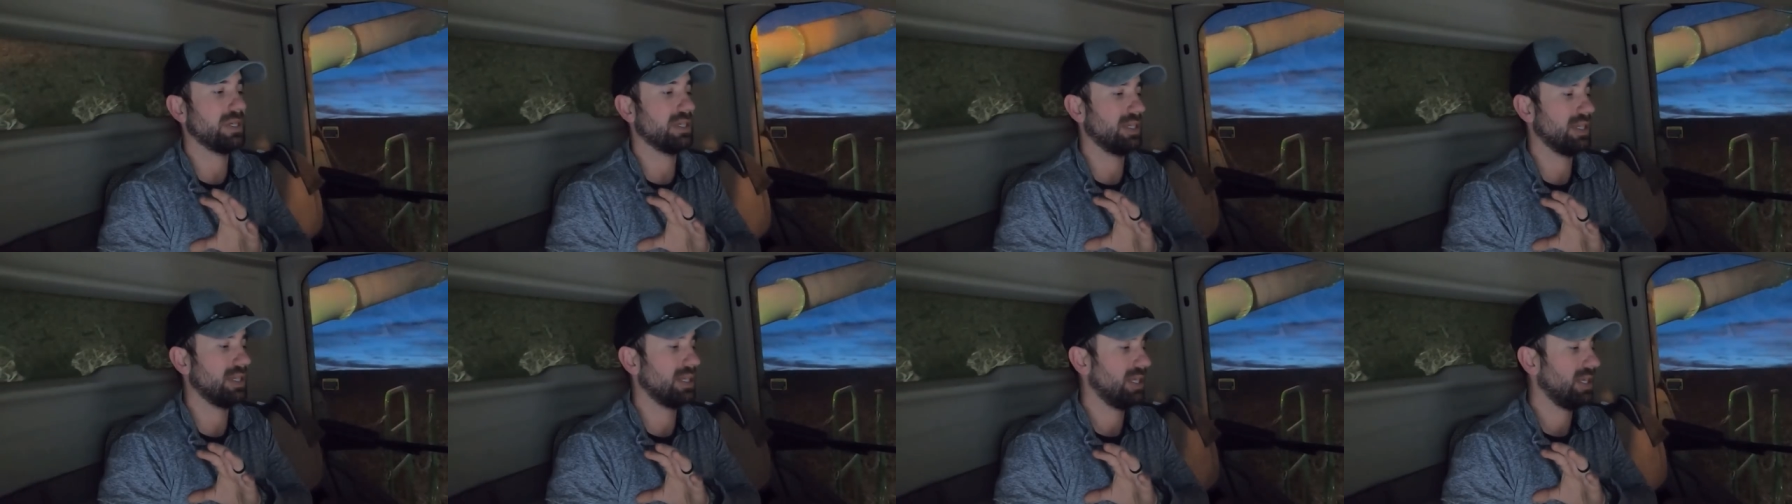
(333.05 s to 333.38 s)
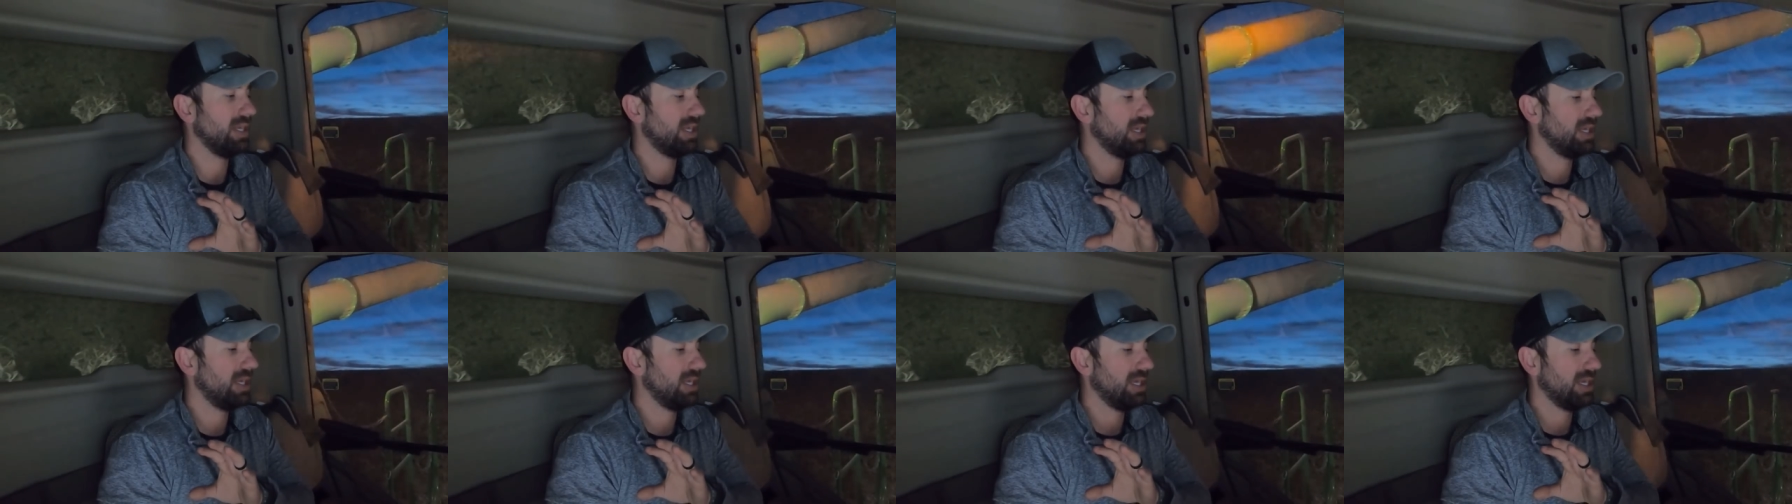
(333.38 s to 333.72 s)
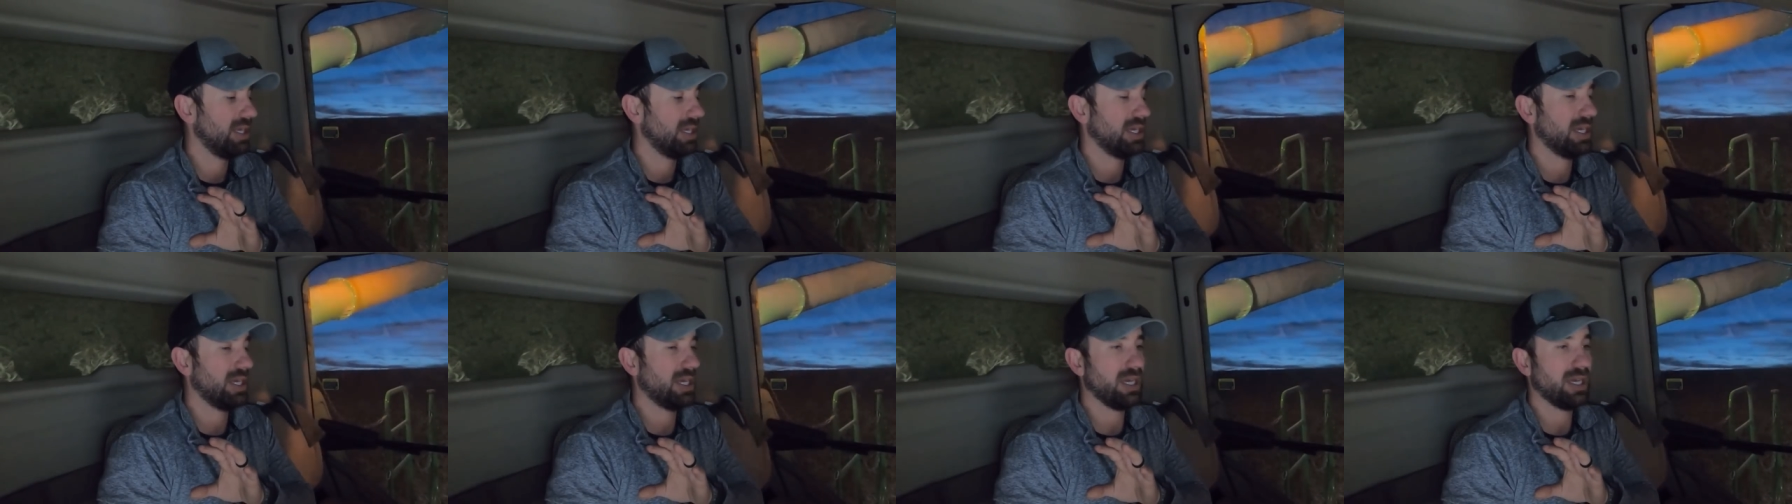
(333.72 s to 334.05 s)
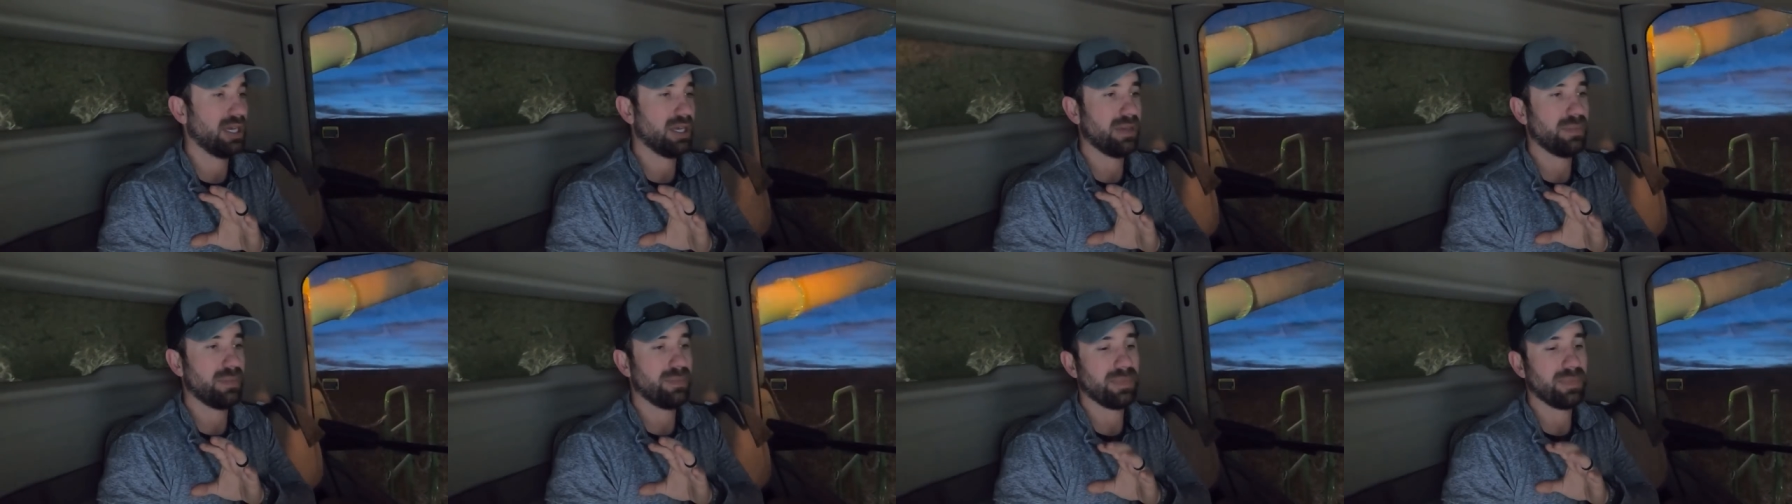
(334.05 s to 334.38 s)

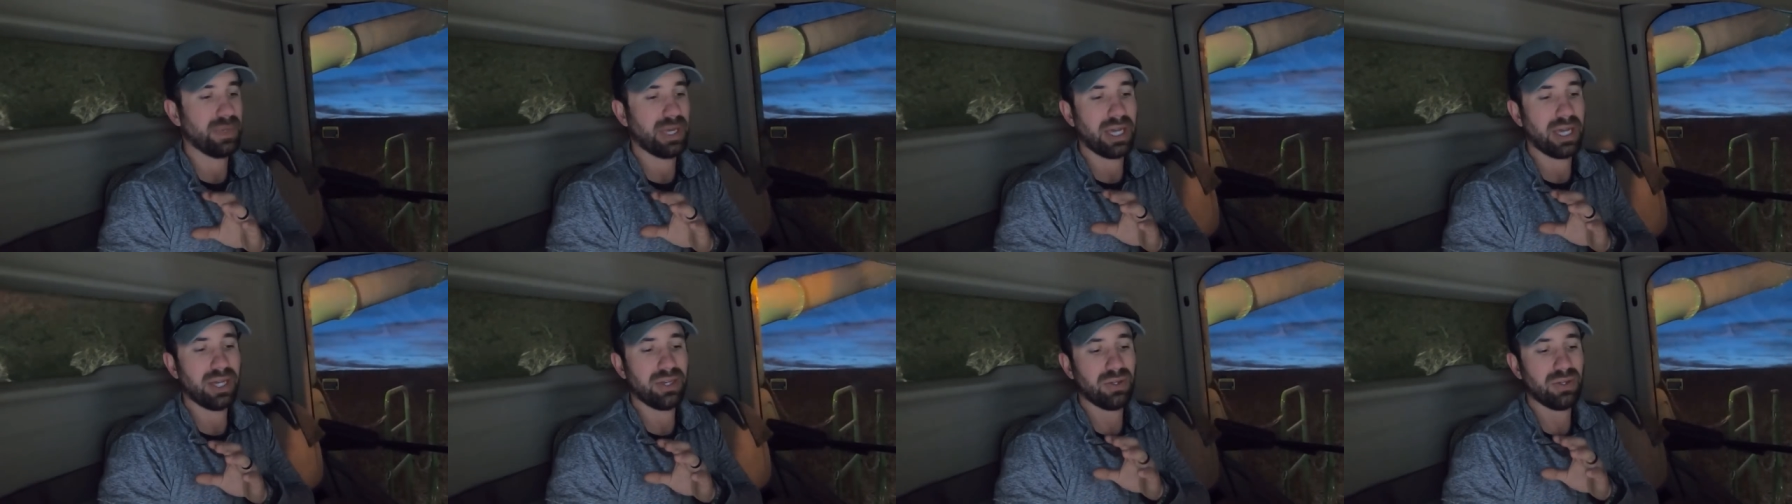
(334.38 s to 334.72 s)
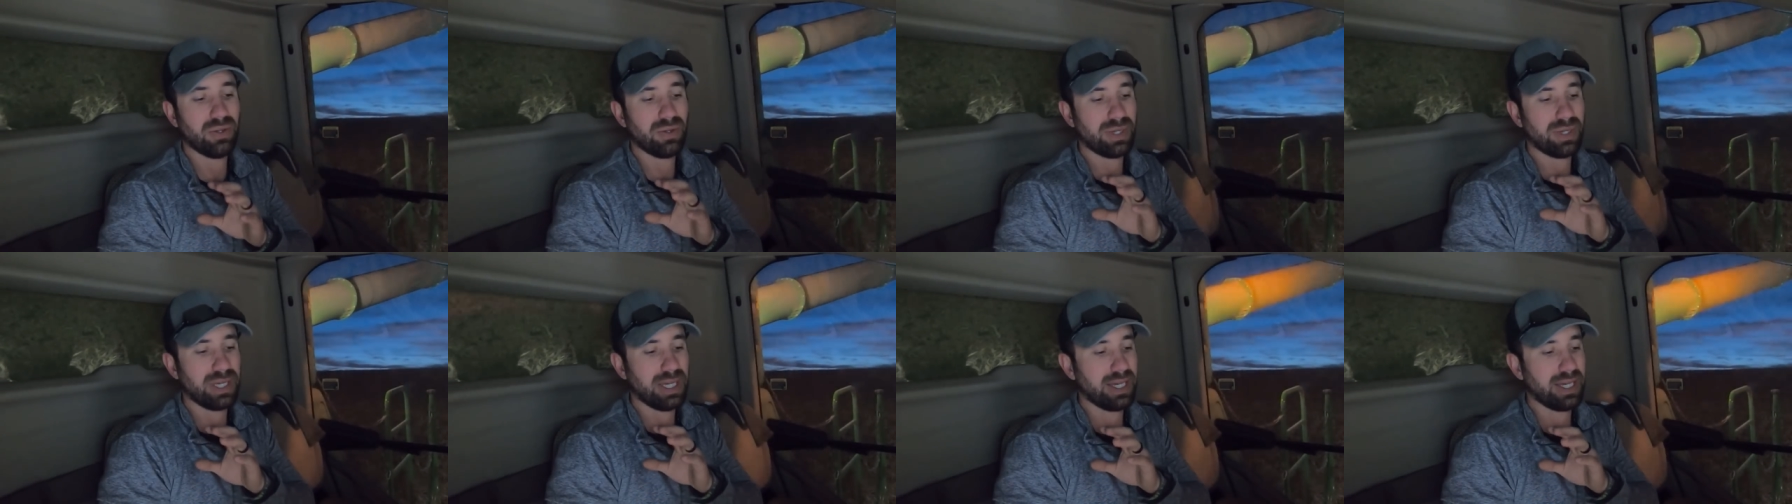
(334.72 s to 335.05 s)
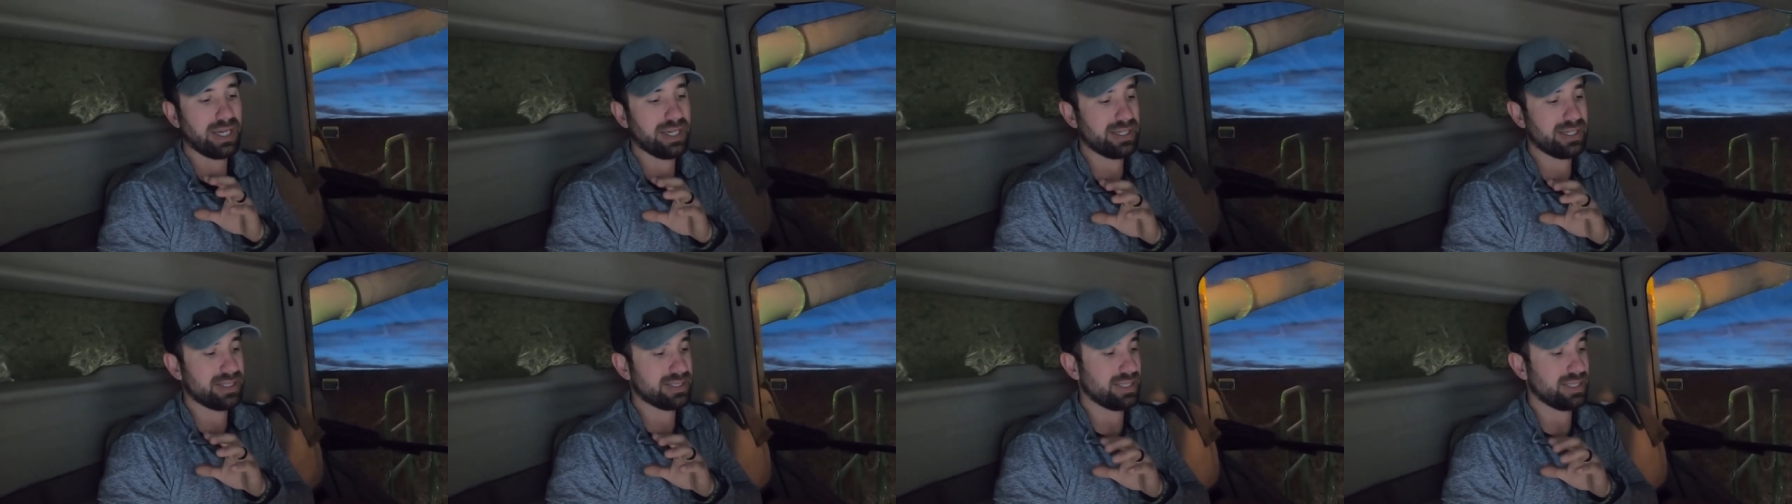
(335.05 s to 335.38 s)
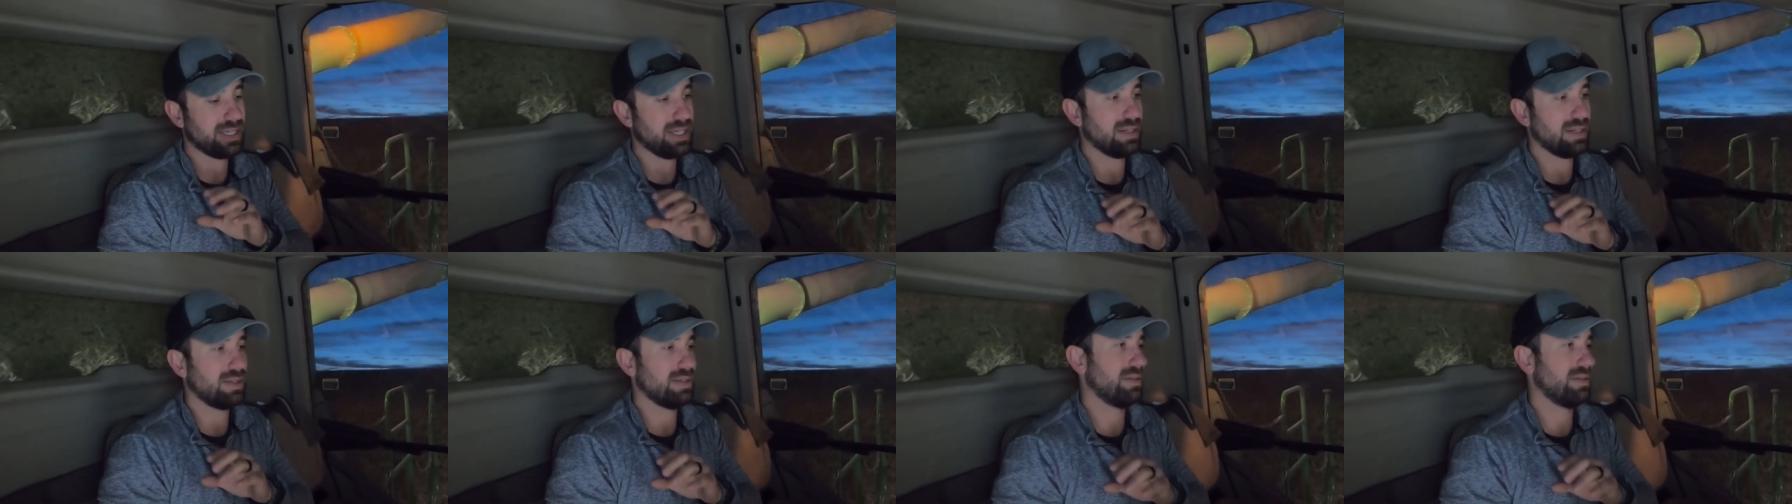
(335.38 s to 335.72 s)
I know guys
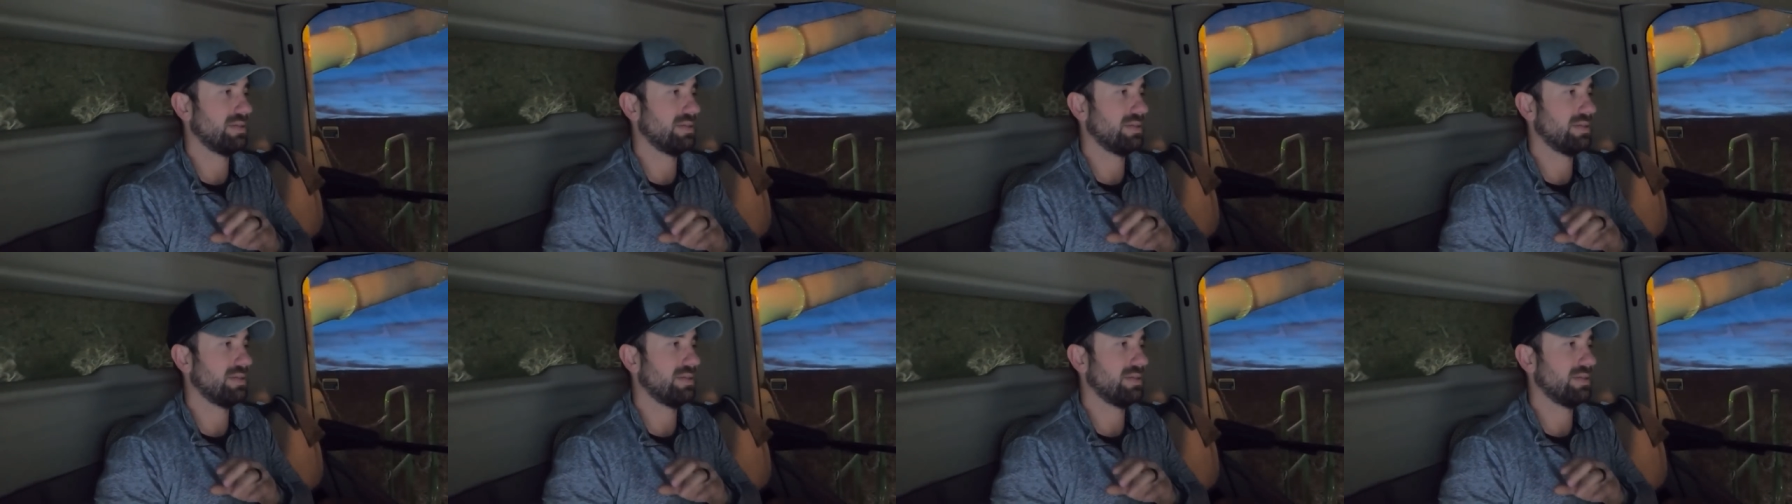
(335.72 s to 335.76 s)
that